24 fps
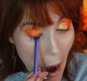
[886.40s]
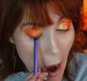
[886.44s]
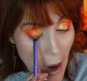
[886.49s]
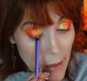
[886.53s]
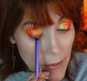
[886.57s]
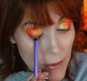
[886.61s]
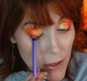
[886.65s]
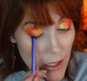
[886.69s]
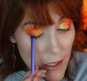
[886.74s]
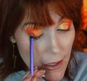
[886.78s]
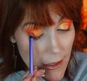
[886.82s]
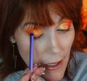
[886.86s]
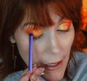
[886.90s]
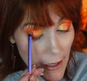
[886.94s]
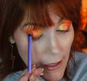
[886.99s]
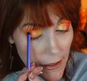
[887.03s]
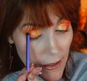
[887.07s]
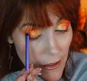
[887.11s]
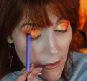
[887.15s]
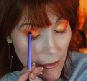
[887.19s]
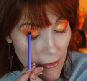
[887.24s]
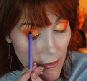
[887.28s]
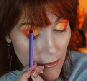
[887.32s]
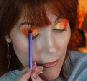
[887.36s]
I'm just kind
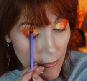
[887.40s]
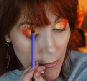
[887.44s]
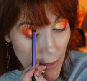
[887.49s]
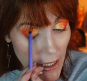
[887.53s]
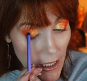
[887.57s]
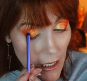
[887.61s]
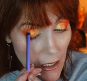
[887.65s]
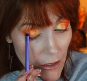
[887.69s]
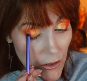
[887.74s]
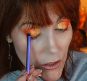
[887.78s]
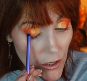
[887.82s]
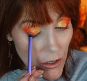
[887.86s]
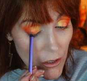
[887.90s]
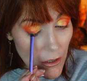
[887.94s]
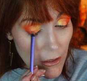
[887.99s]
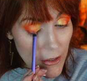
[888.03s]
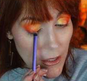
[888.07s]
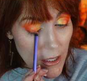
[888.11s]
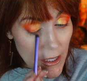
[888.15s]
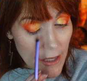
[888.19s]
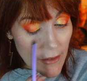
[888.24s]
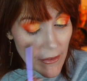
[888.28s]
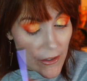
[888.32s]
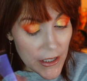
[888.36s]
of making sure
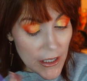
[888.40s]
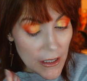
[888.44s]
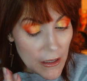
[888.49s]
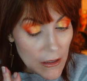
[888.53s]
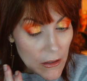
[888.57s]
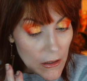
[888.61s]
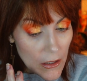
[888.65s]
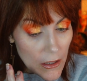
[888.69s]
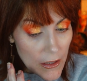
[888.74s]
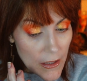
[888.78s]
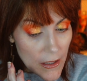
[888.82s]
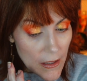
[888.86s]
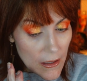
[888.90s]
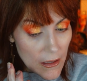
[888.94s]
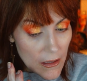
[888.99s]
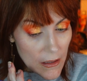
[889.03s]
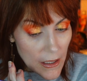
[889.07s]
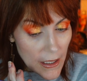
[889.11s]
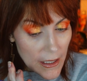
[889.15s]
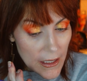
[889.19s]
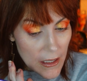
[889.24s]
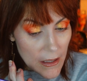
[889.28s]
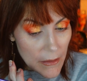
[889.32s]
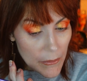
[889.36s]
that everything looks
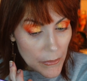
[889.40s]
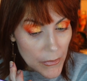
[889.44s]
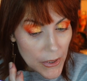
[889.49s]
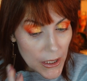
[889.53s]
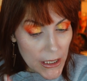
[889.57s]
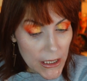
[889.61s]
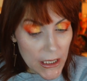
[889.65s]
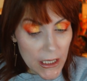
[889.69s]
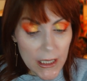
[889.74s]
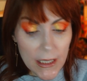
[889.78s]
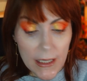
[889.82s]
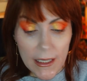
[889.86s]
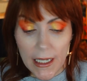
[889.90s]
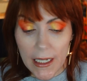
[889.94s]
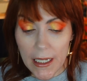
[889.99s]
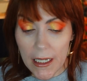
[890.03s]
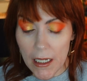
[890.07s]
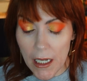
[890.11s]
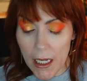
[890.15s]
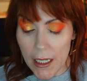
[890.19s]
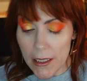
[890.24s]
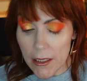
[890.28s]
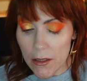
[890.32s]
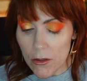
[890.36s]
nice and blended
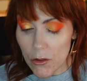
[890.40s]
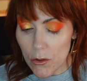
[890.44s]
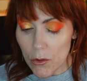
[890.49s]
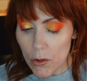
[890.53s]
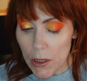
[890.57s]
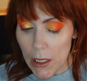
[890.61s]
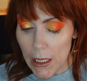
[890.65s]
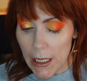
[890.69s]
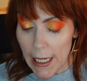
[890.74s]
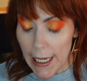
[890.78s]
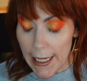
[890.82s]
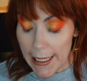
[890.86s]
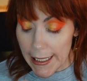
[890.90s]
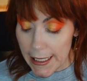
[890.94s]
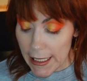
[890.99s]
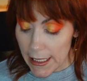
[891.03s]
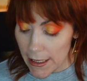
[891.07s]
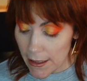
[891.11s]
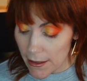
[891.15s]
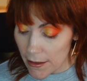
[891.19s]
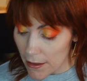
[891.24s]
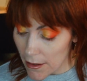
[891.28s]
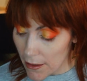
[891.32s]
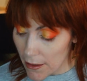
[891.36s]
and I do like
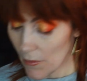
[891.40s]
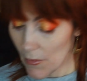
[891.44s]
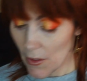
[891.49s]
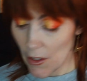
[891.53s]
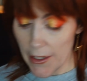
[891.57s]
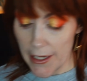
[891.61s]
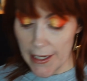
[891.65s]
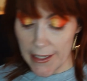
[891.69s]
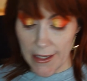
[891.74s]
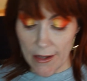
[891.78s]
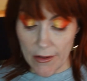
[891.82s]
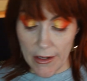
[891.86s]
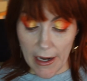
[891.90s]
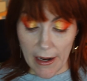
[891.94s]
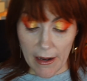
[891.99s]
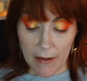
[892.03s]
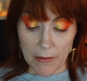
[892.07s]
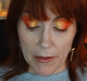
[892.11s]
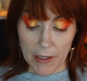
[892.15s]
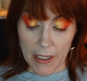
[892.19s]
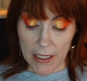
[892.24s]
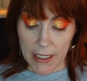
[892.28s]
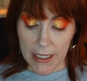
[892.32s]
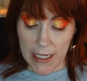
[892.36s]
it. Okay, so now I'm
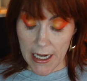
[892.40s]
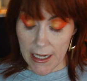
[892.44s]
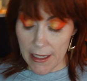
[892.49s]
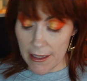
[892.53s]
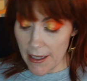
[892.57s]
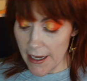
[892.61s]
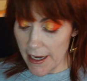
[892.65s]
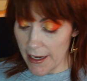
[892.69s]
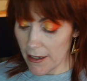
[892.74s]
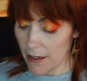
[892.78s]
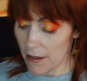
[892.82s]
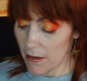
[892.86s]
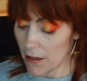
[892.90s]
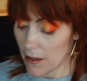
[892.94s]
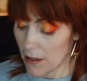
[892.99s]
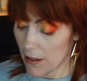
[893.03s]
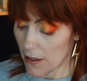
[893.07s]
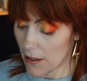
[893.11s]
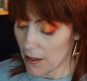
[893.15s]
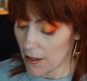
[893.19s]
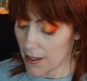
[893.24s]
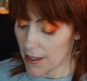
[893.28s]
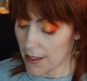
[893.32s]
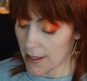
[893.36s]
gonna take that
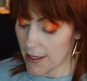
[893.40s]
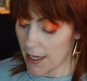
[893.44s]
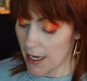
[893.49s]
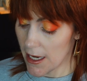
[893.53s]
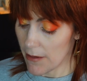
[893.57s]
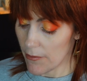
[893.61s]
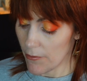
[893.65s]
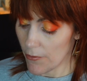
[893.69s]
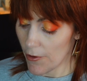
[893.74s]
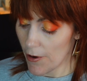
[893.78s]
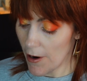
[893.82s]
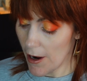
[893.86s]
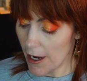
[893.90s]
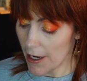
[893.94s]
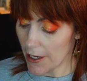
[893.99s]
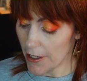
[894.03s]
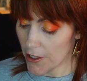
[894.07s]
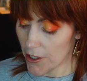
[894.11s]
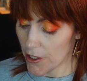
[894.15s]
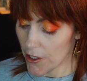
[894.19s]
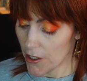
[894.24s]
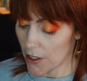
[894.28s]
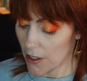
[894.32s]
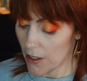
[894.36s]
same
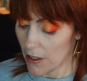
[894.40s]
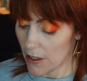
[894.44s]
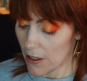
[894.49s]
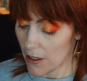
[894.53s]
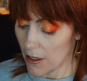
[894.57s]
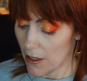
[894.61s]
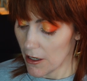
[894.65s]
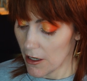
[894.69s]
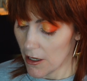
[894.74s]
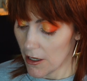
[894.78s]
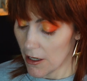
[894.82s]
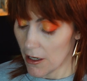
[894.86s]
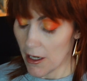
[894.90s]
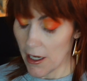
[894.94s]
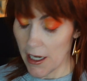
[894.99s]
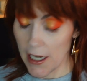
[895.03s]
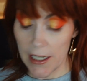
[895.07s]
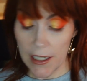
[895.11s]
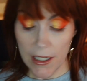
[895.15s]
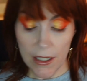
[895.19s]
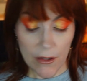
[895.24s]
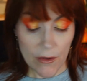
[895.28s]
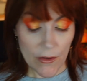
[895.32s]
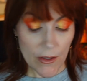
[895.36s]
brush
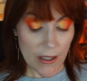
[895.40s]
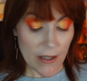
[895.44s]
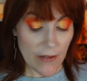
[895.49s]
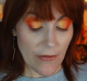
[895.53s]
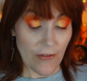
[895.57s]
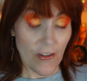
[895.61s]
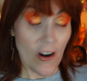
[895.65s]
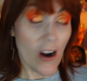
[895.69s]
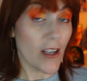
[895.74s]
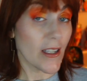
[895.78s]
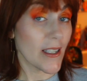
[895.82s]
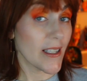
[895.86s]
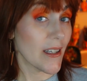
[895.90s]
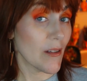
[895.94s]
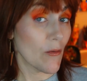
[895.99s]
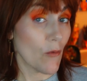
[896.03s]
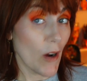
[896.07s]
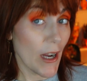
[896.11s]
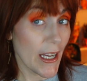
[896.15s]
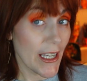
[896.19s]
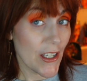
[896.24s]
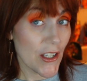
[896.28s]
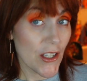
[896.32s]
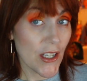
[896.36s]
and use the Frosty
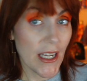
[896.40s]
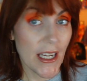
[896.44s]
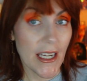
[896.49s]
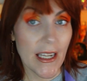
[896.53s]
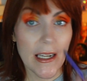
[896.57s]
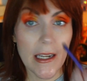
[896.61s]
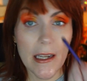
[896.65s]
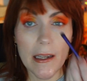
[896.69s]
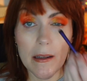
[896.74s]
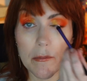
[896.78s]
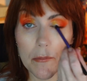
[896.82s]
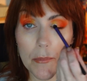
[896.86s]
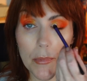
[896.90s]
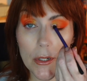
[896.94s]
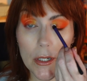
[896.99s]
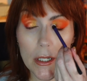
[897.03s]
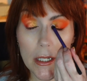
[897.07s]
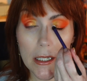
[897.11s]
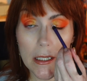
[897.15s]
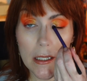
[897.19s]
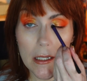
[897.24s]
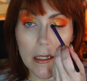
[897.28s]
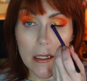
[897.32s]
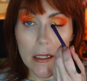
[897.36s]
White shade and put
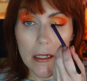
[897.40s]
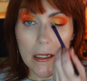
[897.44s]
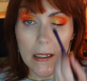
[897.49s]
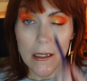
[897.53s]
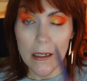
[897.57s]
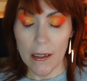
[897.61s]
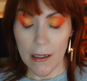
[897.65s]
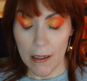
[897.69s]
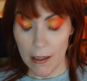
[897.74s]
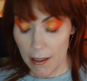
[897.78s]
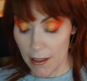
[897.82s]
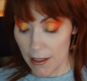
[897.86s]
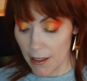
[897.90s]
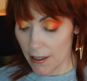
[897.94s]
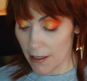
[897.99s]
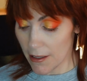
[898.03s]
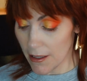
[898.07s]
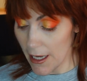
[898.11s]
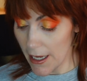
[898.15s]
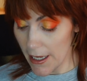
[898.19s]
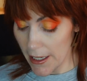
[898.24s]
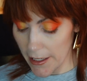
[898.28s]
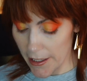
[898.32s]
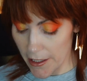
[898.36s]
it in
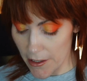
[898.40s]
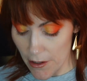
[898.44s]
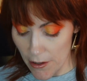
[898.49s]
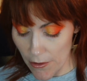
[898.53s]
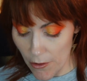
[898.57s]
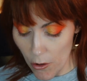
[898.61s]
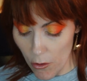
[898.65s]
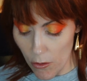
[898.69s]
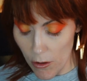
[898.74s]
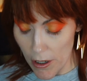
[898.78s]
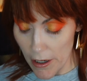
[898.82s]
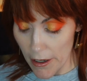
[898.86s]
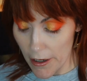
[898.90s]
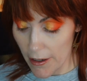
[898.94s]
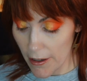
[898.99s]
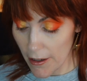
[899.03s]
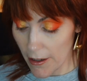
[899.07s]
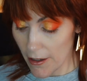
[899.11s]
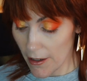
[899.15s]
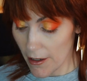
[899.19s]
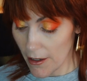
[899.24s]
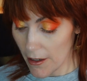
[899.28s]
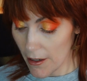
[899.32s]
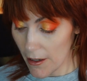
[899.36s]
that inner corner.
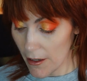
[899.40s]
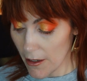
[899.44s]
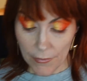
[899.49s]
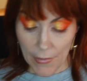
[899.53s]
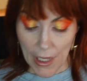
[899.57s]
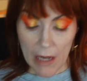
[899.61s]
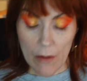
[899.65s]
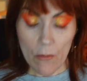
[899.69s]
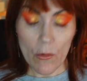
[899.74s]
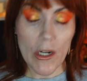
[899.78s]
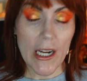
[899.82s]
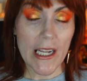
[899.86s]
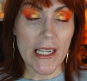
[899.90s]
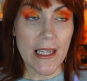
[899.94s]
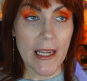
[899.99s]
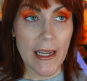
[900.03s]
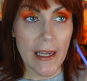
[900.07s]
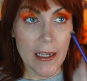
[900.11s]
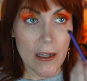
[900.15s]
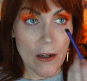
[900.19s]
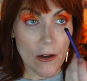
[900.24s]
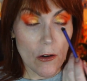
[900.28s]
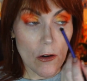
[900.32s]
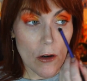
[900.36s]
And when I say
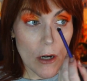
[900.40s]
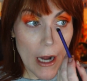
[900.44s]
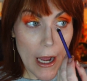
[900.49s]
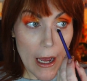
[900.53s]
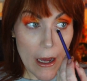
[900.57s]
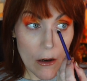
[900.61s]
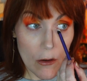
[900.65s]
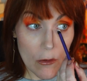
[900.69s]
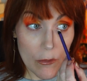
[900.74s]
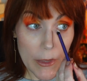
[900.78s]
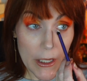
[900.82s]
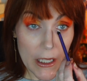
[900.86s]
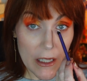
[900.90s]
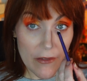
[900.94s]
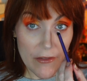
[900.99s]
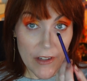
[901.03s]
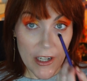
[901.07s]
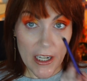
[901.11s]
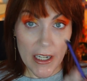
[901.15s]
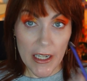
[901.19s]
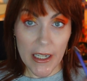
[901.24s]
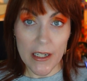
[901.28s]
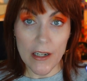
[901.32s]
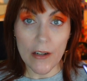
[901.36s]
inner corner, I don't mean the
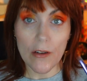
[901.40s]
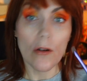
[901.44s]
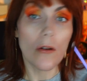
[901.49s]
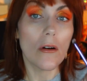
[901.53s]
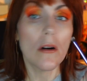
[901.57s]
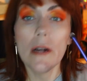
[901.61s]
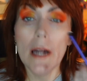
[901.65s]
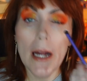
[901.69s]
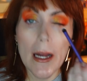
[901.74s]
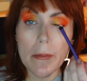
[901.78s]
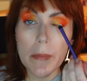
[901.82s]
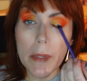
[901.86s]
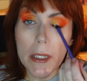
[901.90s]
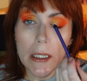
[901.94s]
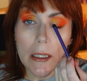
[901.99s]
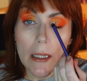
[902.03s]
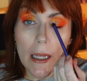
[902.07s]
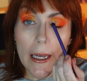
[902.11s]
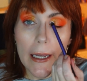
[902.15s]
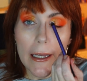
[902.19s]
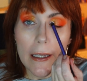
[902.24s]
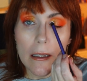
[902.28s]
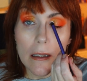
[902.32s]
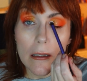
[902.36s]
very inner corner, I mean
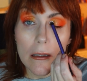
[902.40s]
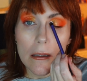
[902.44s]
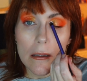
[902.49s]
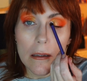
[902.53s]
like